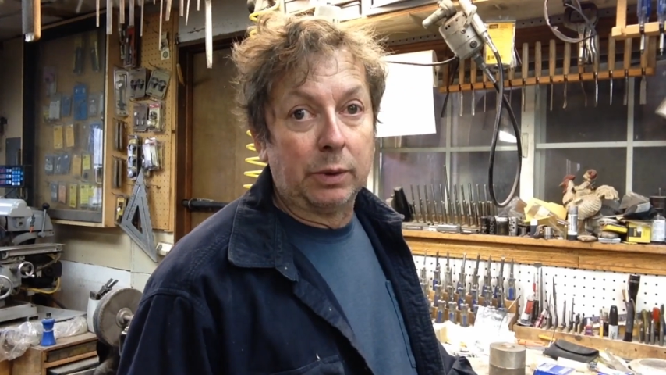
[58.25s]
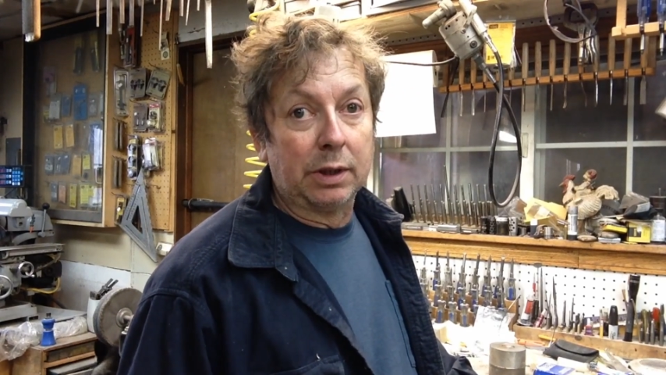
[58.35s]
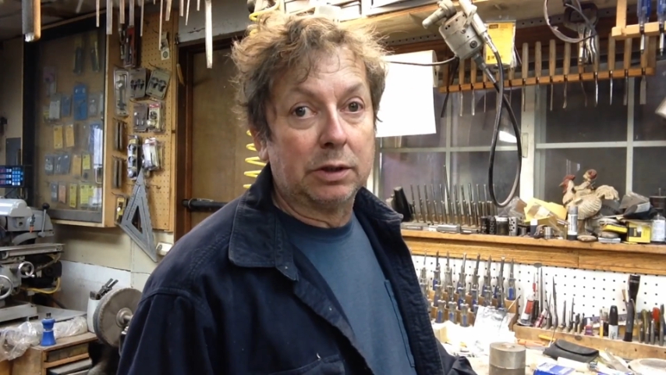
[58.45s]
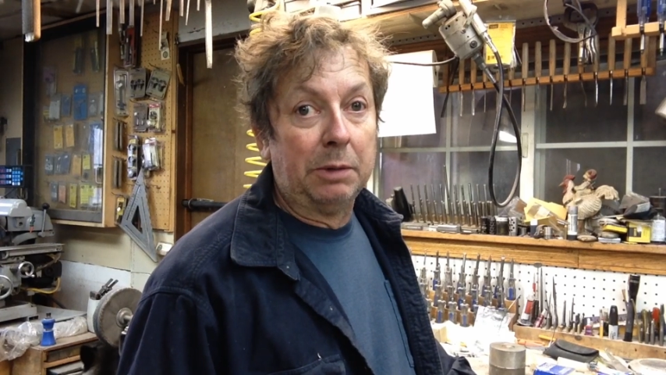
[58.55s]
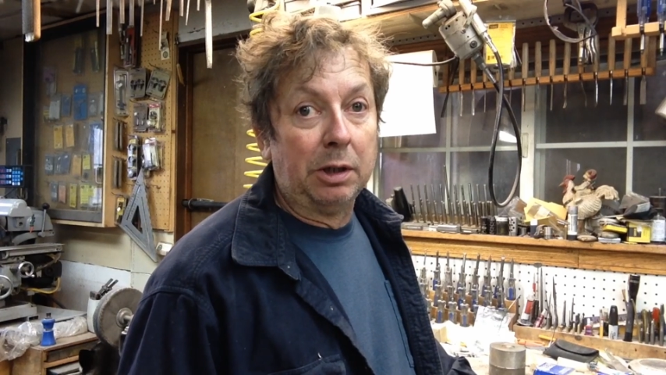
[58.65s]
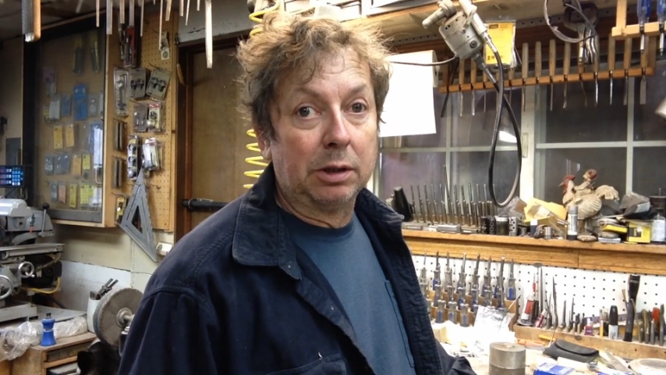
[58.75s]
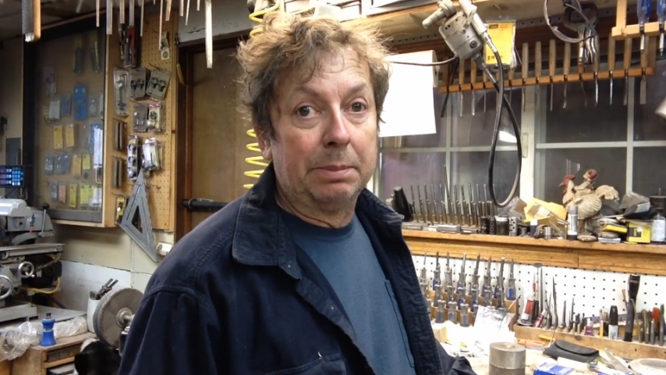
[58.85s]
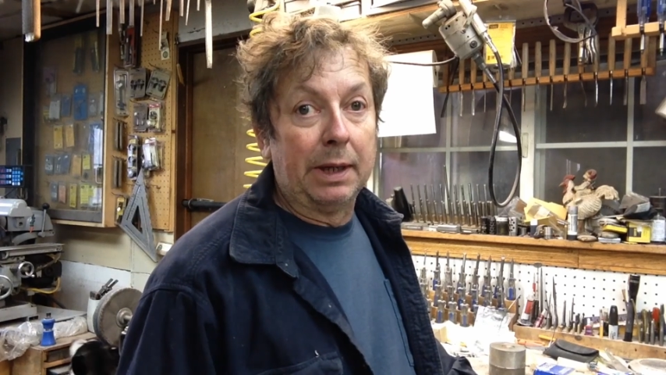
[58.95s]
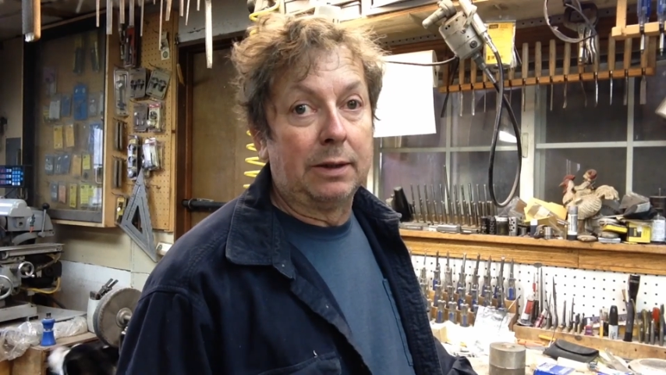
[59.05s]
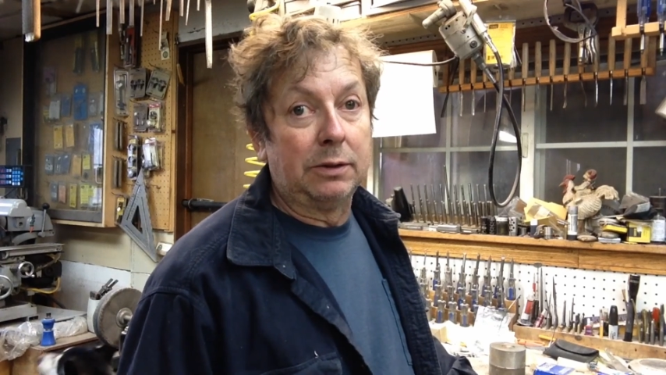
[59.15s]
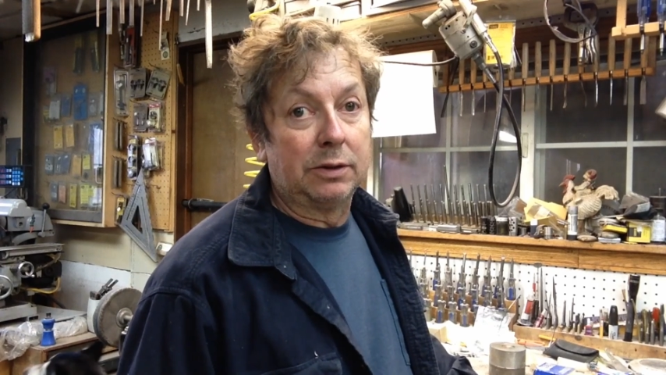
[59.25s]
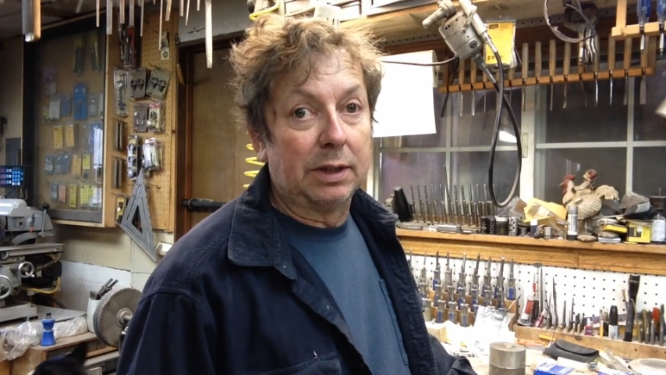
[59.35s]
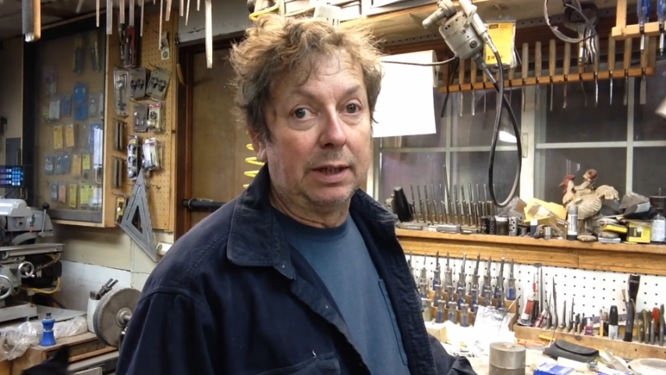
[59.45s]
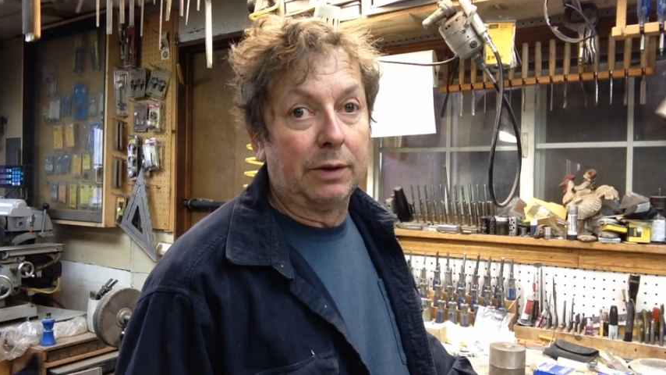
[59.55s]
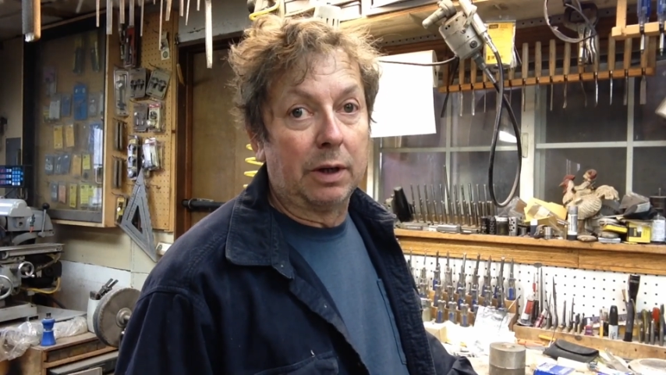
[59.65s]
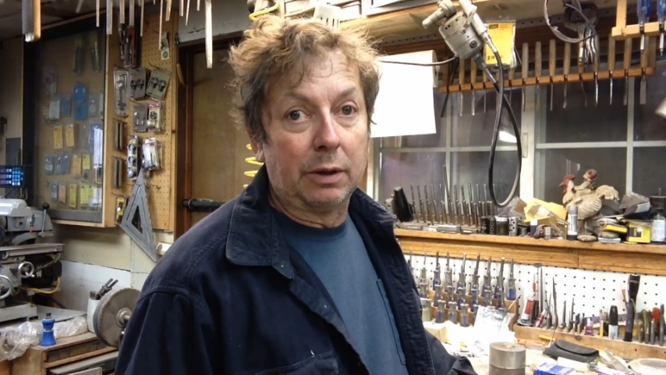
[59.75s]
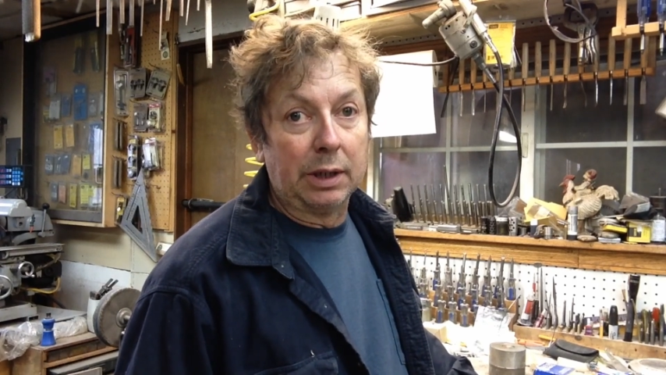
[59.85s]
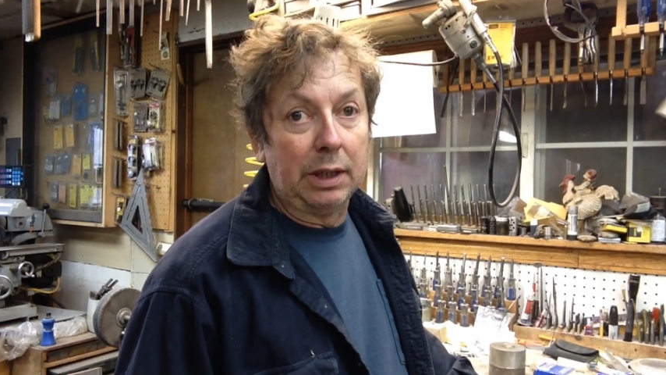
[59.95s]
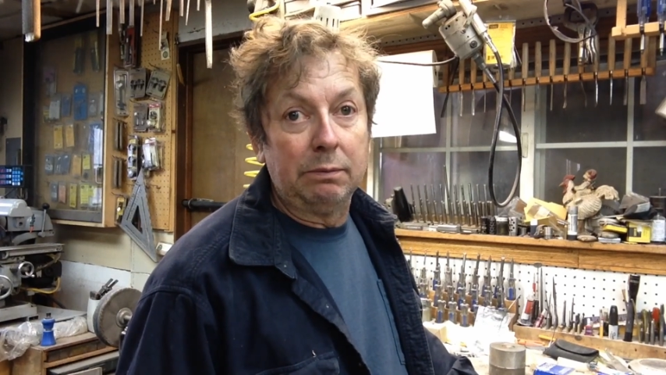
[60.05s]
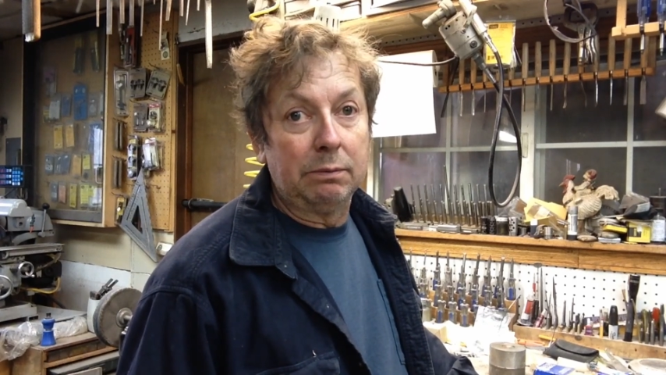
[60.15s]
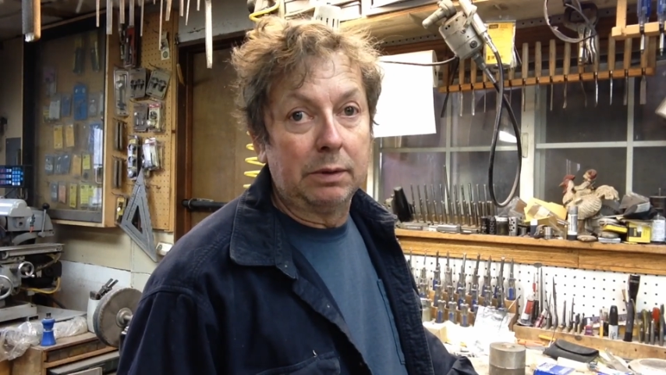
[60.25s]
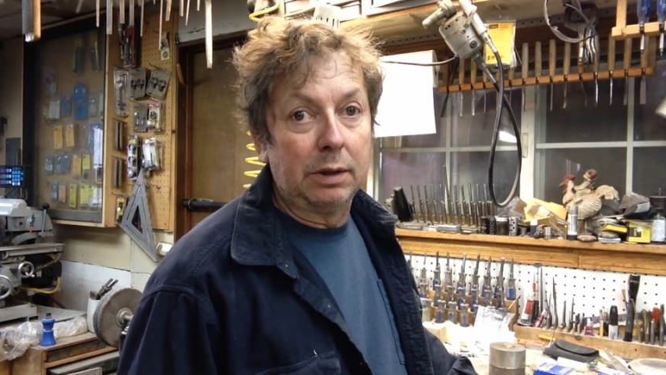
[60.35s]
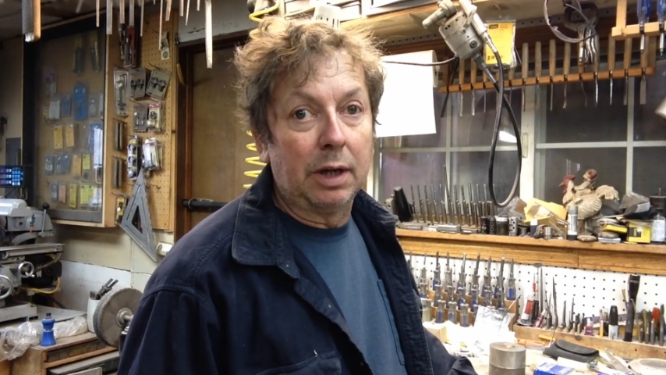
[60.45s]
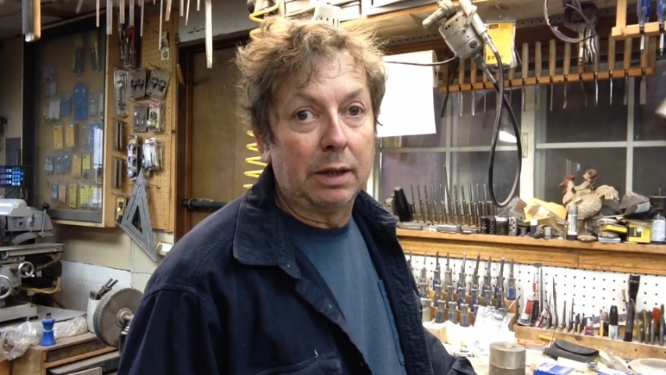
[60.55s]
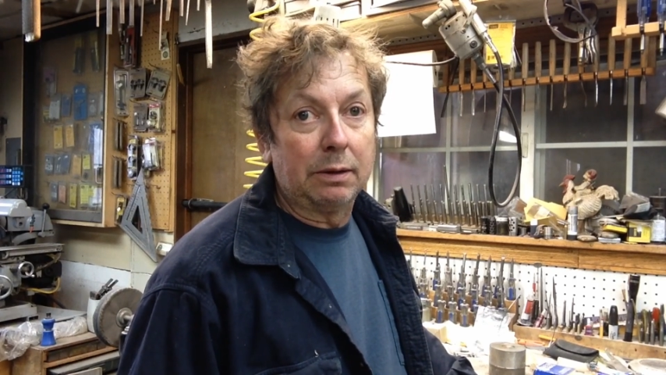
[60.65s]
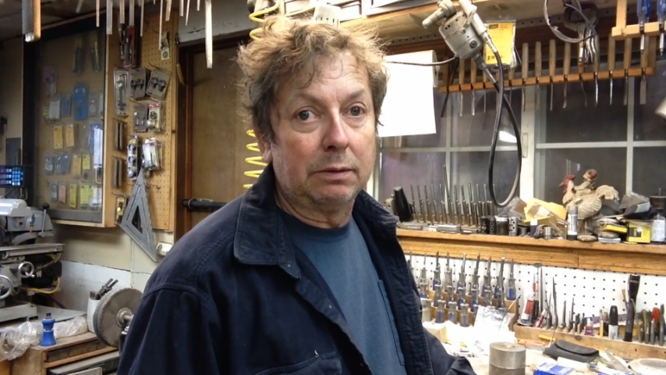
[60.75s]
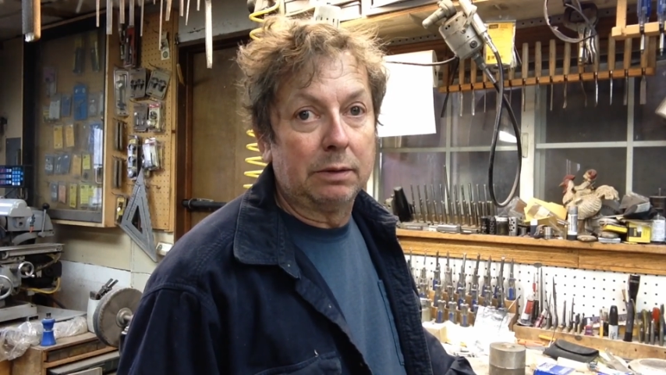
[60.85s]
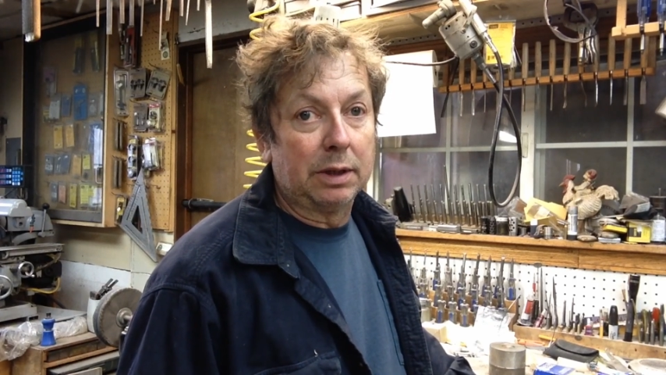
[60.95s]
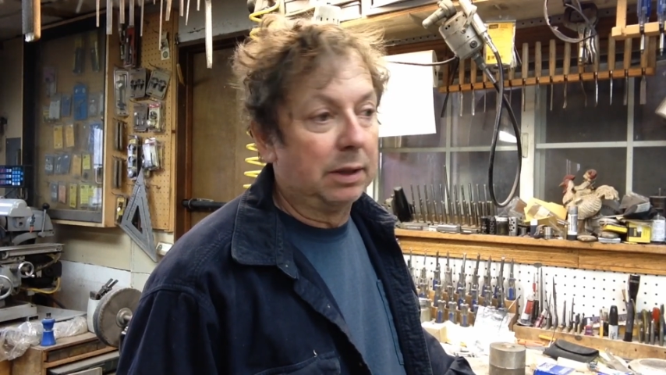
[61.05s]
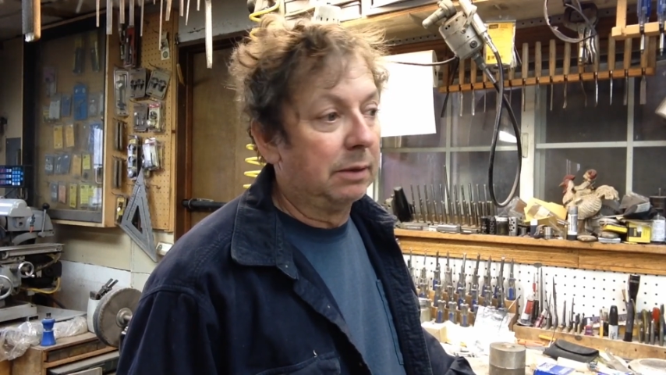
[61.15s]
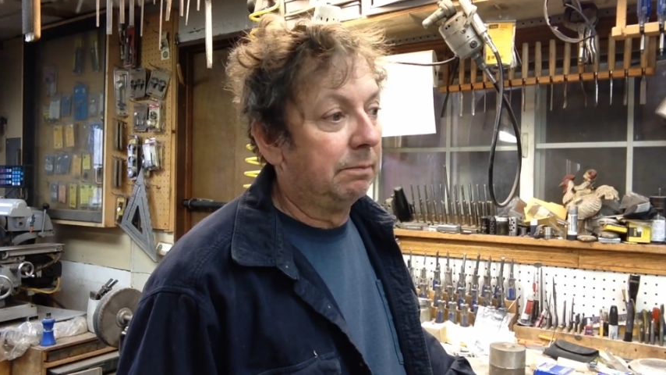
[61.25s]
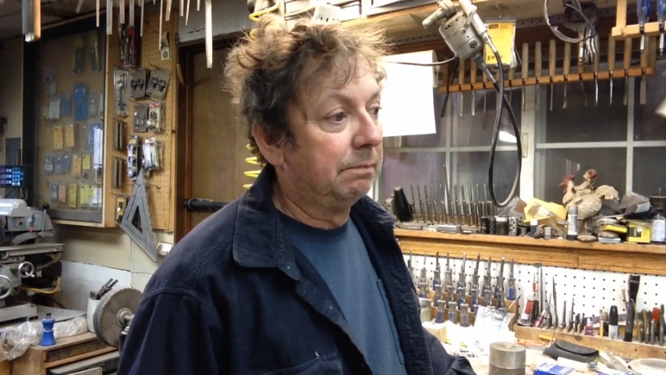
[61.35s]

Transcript: one of the smaller patterns that I've already got um,